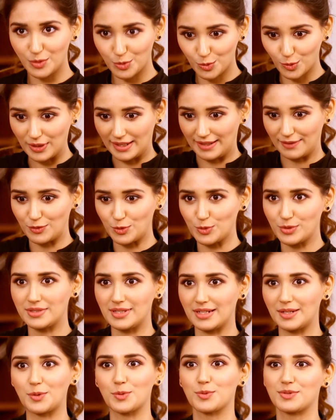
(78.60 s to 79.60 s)
You don't have to
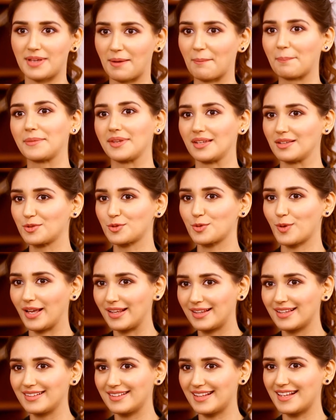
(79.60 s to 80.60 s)
stick to something. So I
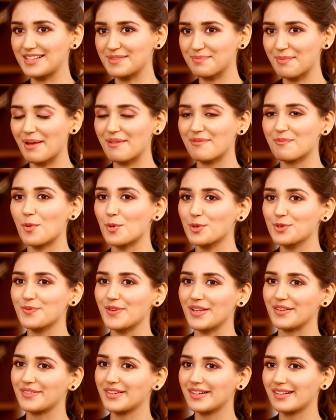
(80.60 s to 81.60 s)
think that's my most
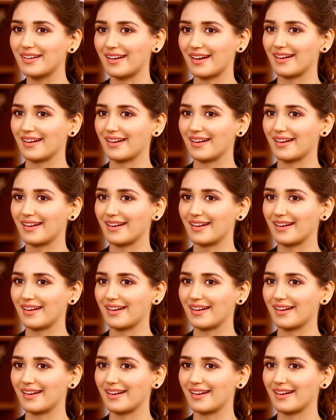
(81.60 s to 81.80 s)
favorite